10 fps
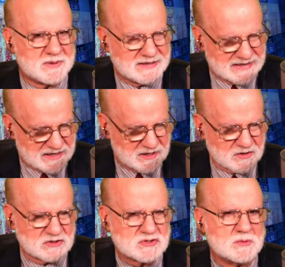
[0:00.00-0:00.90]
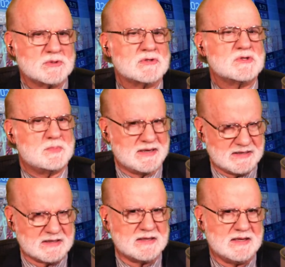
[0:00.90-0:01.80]
but now consumers are
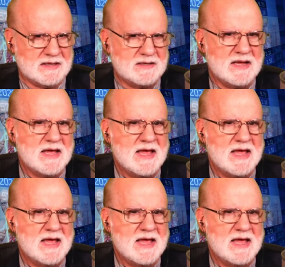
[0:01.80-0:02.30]
spending again.